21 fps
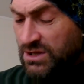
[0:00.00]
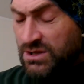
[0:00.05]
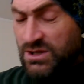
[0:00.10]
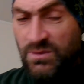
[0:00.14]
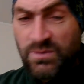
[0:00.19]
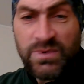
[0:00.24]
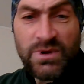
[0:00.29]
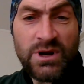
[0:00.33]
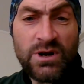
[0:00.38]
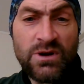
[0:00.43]

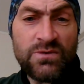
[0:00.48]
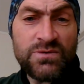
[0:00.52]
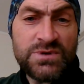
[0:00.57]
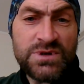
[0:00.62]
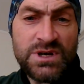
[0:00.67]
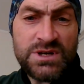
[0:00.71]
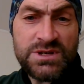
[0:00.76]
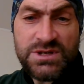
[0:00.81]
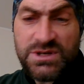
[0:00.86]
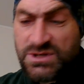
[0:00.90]
The blood of
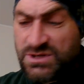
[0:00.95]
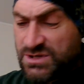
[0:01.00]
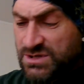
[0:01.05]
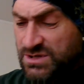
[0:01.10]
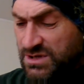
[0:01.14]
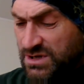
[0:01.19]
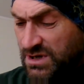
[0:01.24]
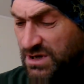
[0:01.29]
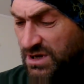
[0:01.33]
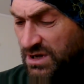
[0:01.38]

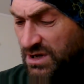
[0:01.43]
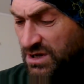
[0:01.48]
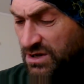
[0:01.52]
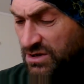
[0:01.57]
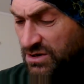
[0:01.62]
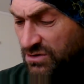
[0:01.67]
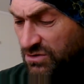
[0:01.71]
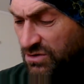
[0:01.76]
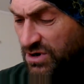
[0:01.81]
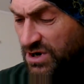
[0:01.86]
Jesus
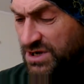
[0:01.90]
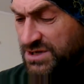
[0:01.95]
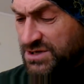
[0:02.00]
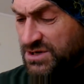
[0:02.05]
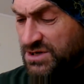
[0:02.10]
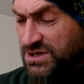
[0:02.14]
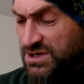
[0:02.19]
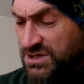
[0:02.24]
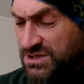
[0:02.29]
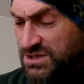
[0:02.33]
cries
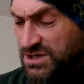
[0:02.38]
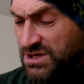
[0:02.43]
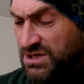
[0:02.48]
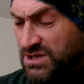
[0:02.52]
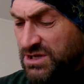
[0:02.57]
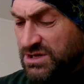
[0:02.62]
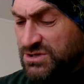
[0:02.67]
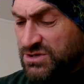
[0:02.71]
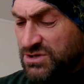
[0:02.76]
out continually